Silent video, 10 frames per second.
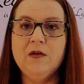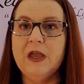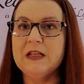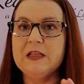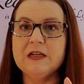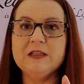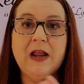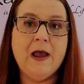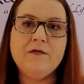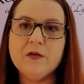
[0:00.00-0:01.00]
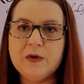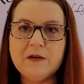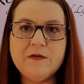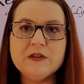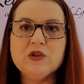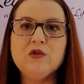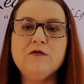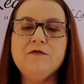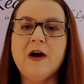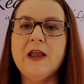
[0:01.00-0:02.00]
It doesn't have to be a physical
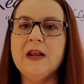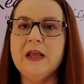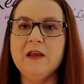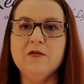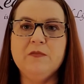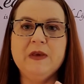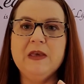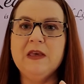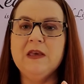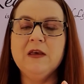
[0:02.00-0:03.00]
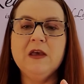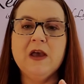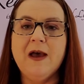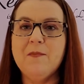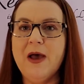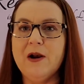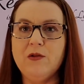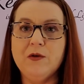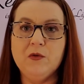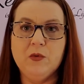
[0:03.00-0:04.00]
fight. It could be a
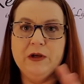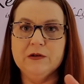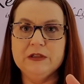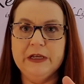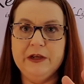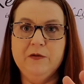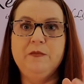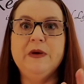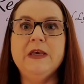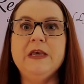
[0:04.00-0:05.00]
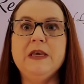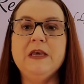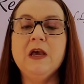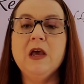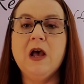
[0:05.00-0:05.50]
battle of the wills. It could be